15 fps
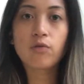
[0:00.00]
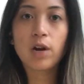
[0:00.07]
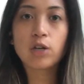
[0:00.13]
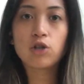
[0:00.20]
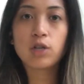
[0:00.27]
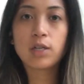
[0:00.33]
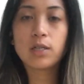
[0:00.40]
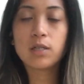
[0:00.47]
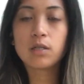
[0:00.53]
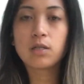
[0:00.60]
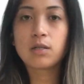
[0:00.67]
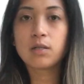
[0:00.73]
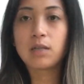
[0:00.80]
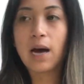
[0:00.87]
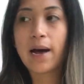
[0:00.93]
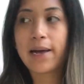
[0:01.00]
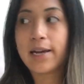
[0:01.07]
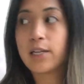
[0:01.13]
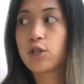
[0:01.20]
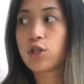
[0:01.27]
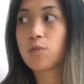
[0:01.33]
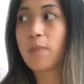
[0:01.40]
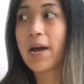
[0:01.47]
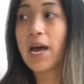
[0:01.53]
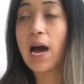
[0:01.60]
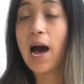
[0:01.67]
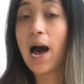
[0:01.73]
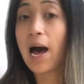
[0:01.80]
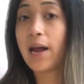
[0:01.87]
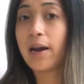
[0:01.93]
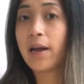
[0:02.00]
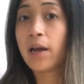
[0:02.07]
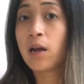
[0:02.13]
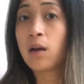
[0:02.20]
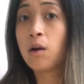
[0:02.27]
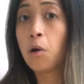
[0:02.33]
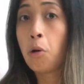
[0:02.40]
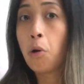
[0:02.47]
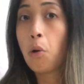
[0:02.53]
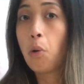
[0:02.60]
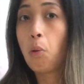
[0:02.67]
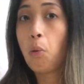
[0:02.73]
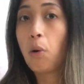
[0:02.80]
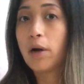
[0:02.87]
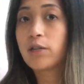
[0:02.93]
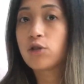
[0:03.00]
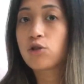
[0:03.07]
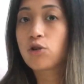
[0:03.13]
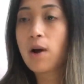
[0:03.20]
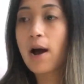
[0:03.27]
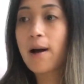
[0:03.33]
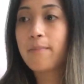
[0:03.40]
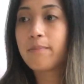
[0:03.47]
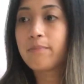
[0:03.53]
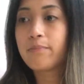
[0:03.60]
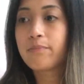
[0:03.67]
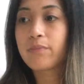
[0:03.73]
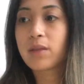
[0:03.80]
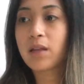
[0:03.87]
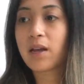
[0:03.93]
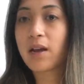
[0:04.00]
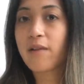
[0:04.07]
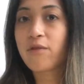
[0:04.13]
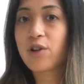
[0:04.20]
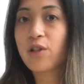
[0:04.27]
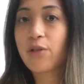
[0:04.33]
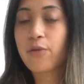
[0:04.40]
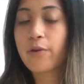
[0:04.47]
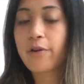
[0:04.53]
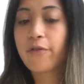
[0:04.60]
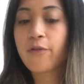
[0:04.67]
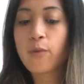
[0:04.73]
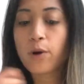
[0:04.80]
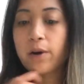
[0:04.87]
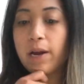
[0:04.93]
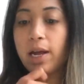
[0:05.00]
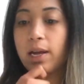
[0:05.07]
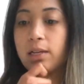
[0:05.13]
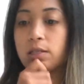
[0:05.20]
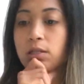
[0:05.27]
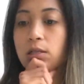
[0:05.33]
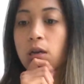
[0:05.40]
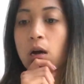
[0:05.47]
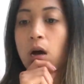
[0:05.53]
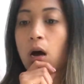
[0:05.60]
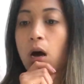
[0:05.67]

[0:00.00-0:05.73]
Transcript: Rush's diet just by adding 1 drop like every 3 or 4 days.